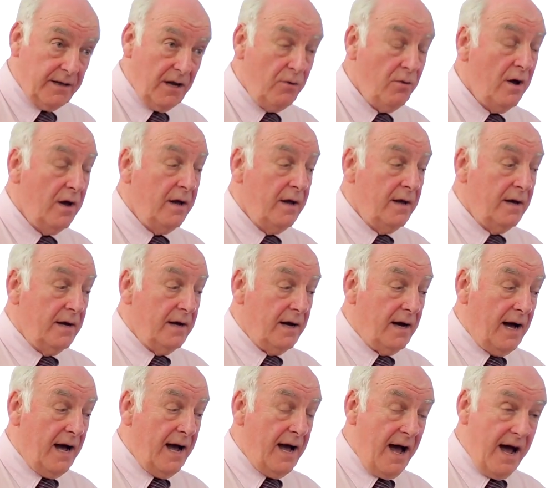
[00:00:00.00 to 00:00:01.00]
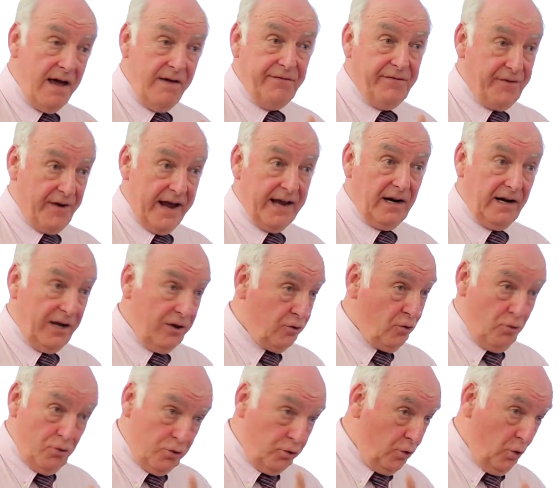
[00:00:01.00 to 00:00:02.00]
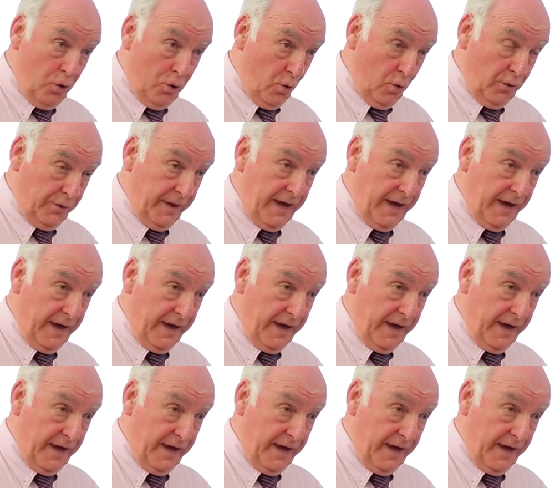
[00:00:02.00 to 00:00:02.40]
Now, I frankly don't know